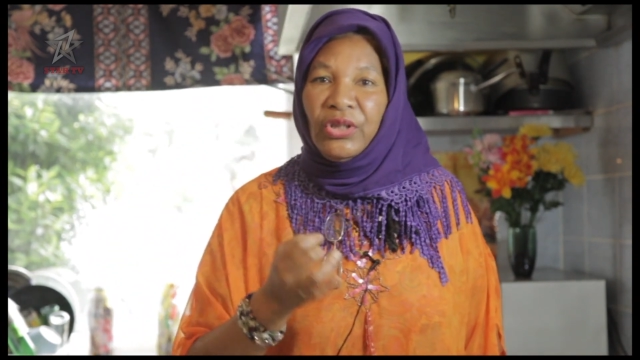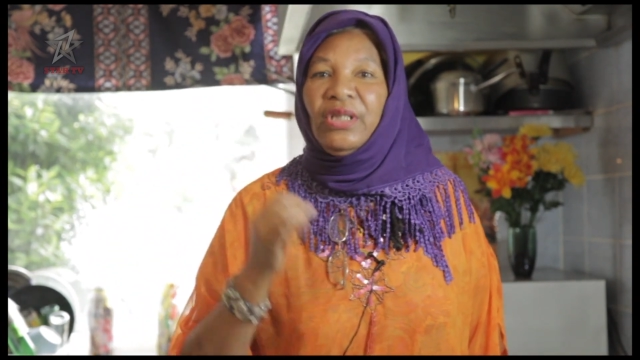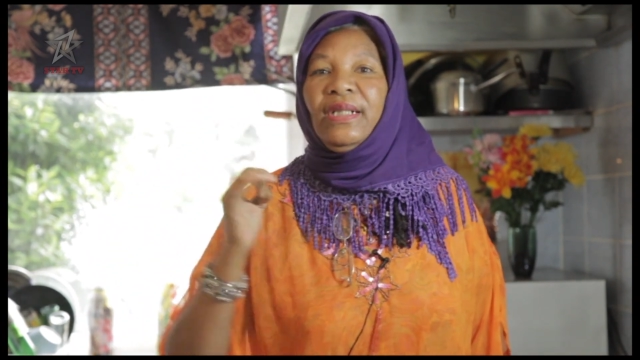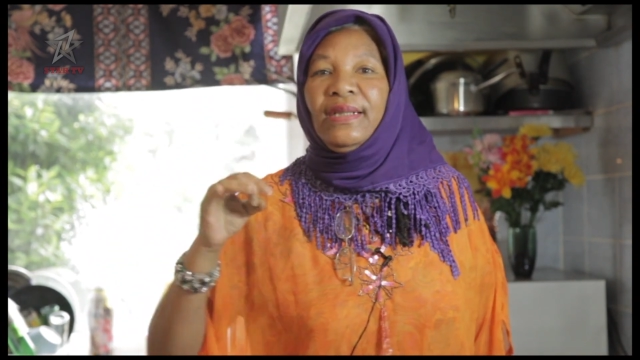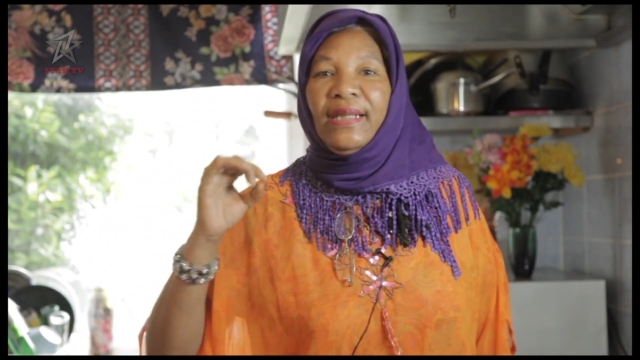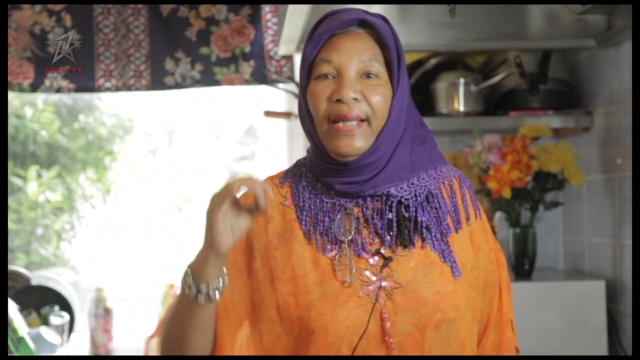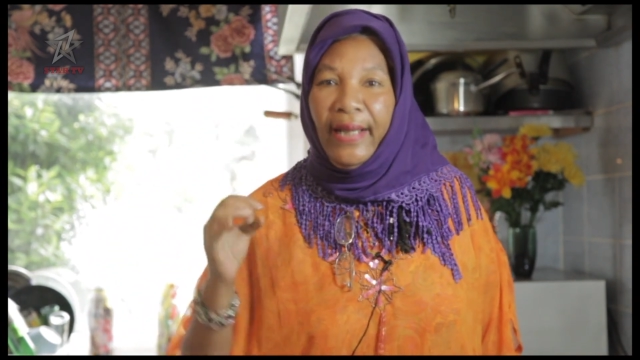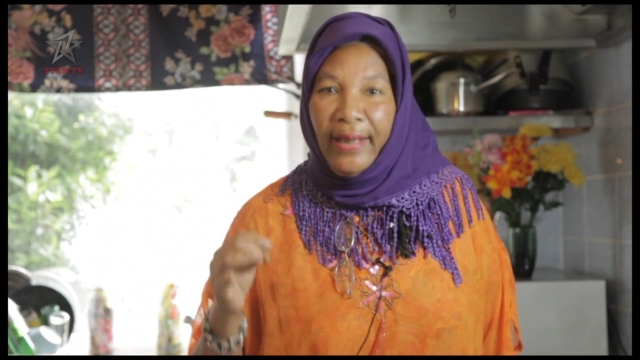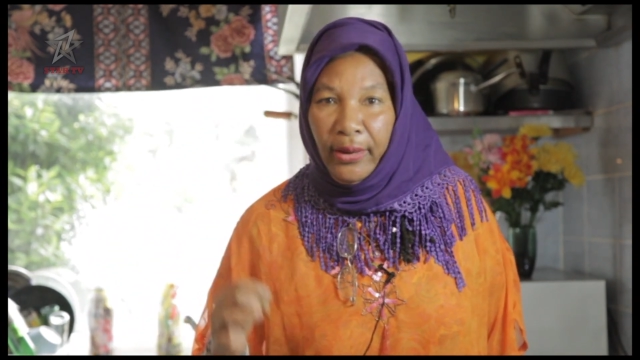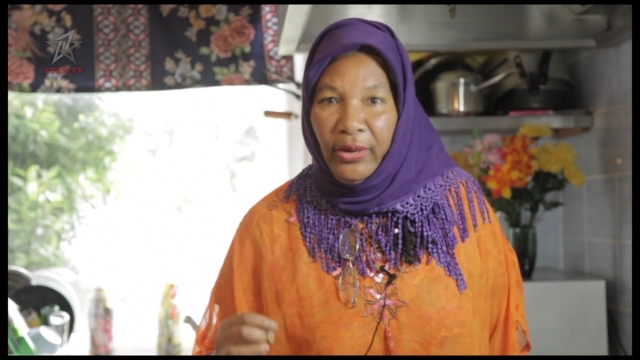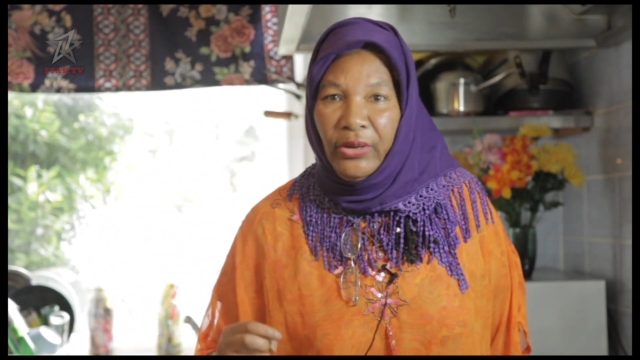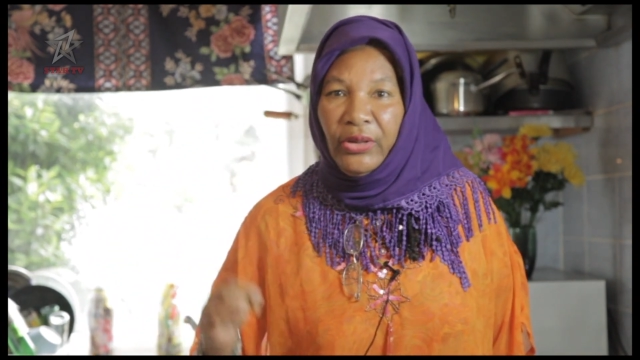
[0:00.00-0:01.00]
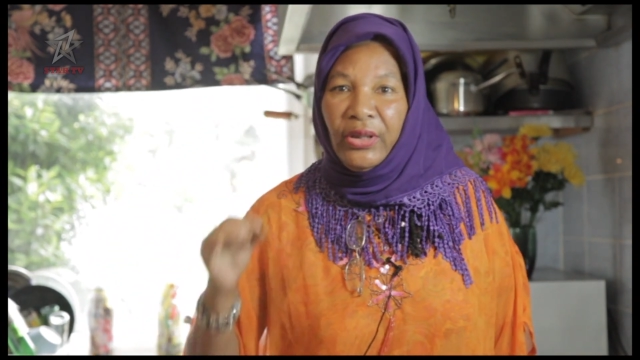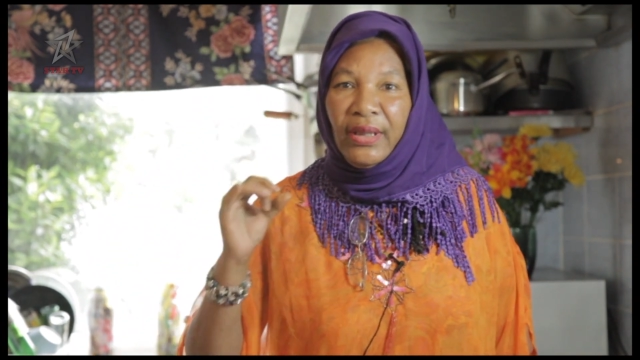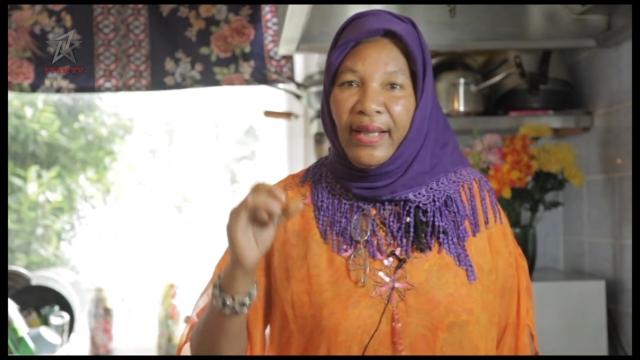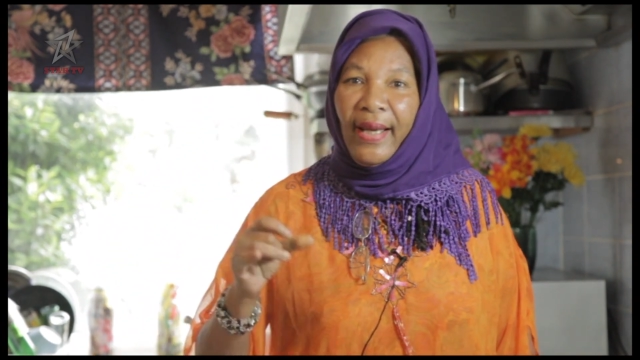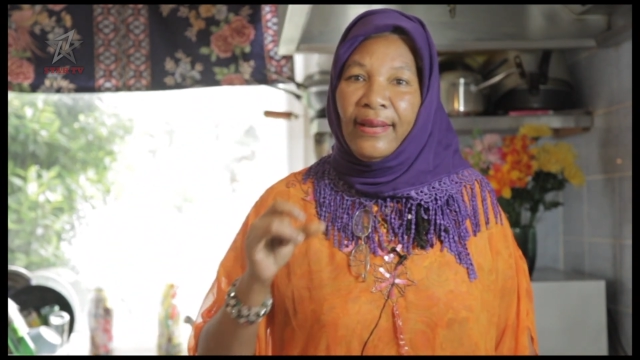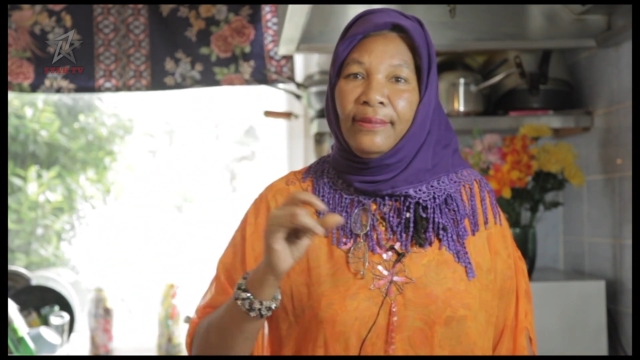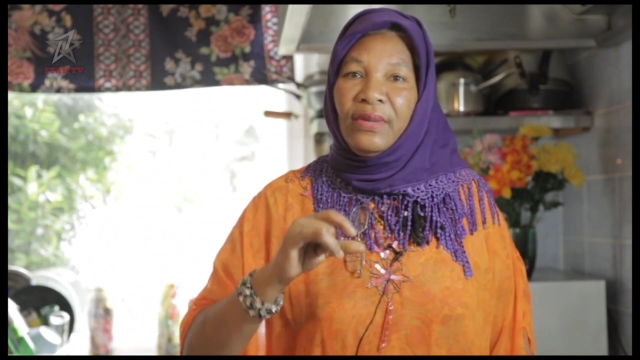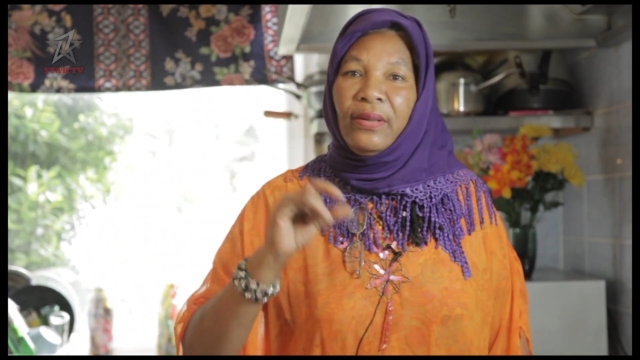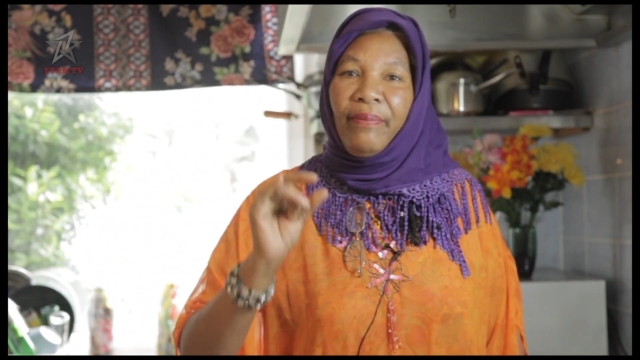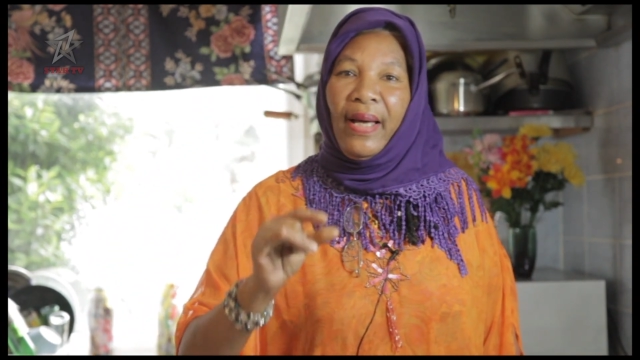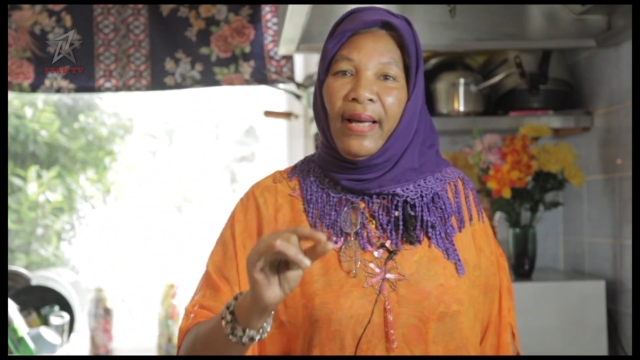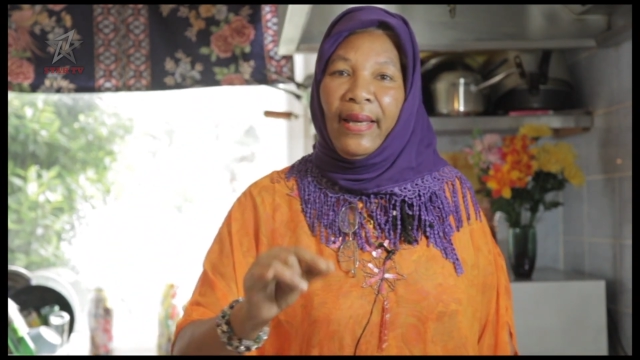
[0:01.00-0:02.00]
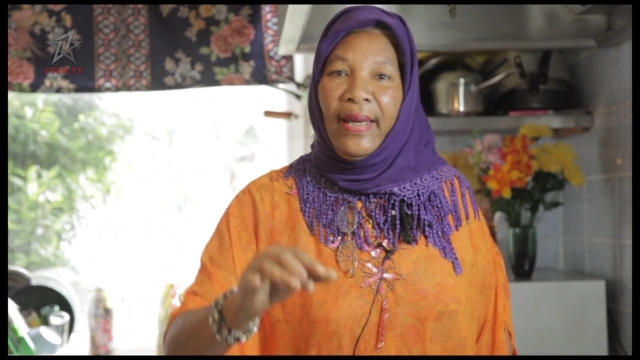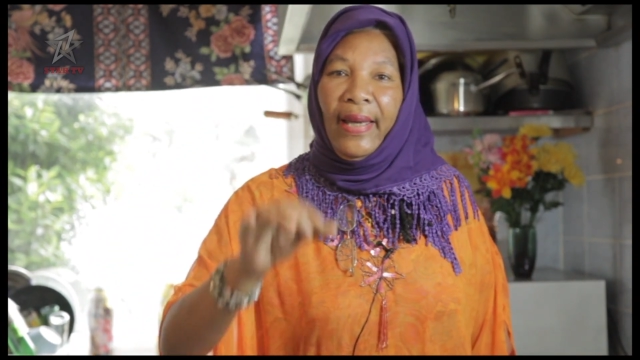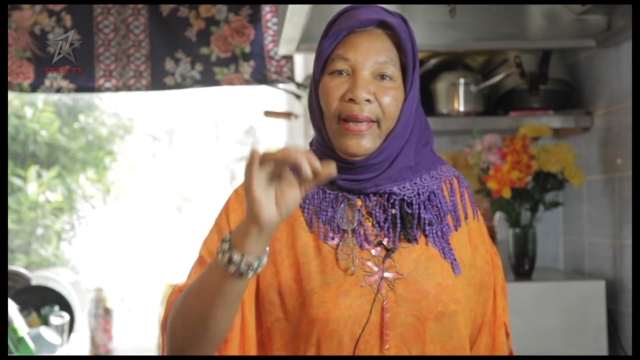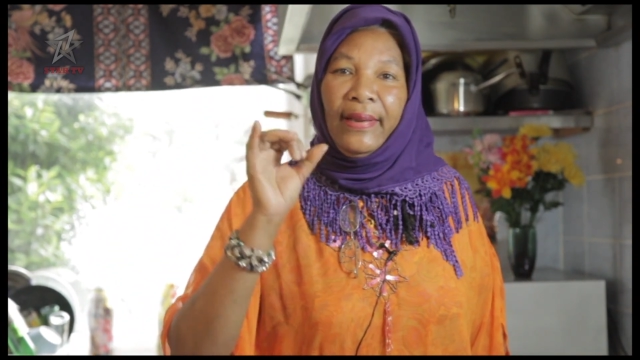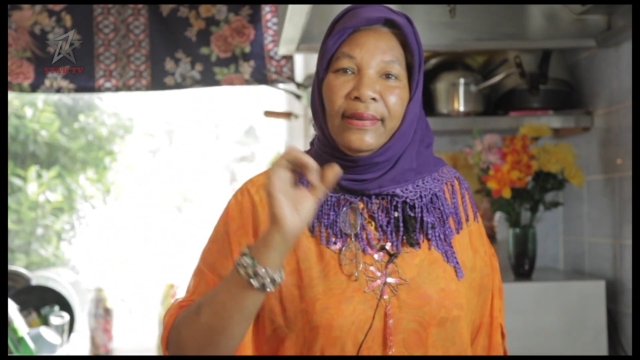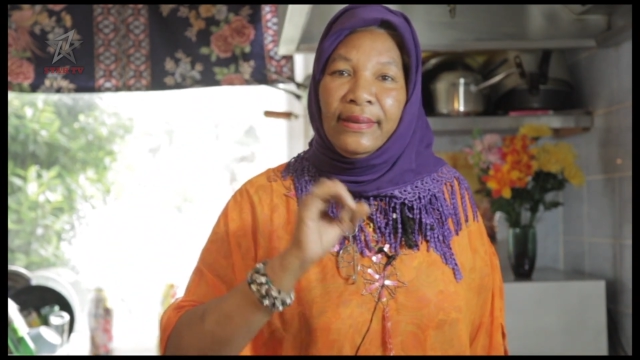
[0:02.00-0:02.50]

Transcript: cheese here. You can get them to buy in